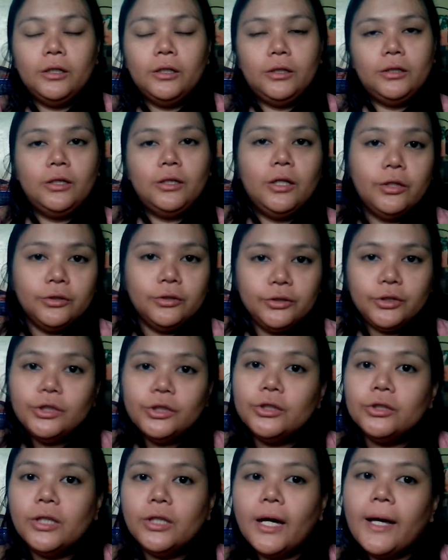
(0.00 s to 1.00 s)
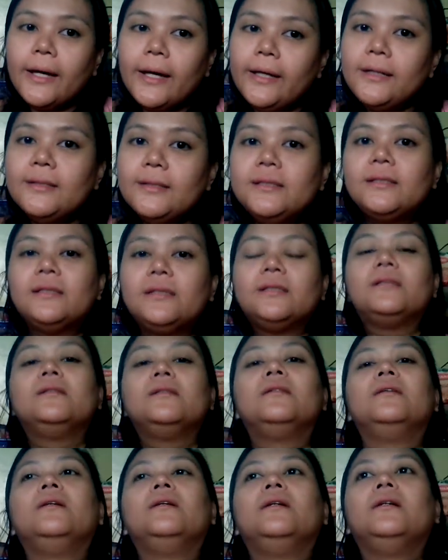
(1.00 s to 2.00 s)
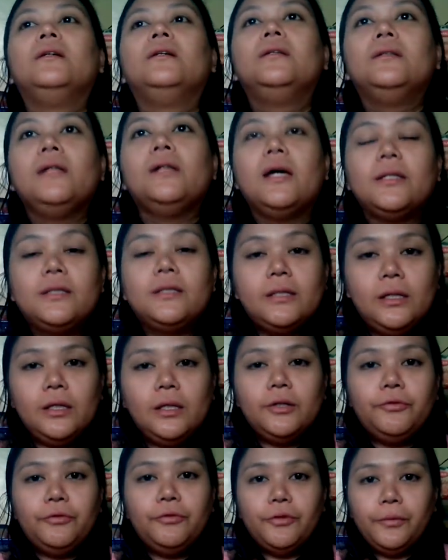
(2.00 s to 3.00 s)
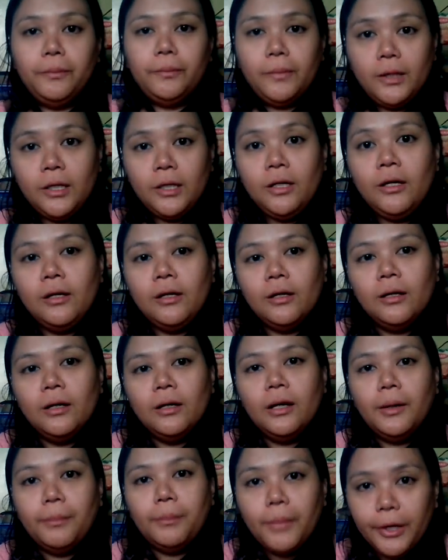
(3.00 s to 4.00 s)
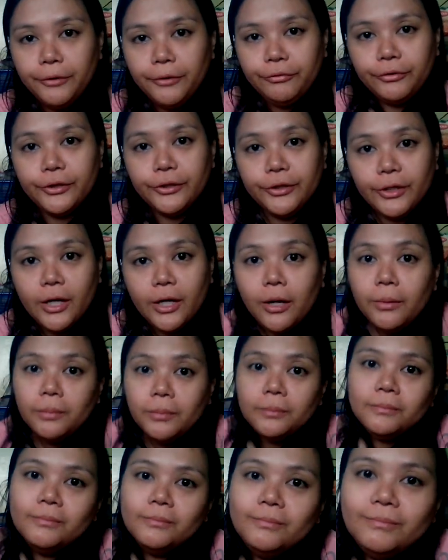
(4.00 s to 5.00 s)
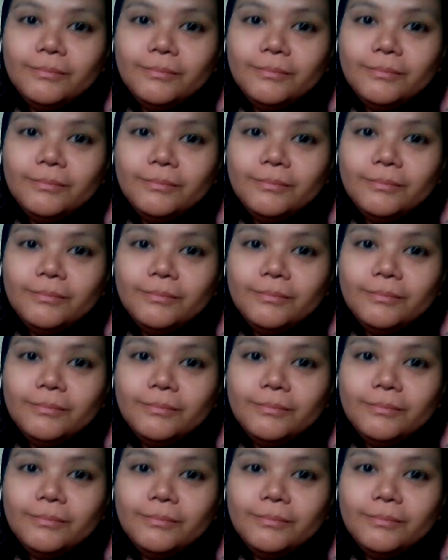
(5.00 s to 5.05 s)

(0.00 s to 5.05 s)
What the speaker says: And hello to you guys. That's it for me. Bye for now.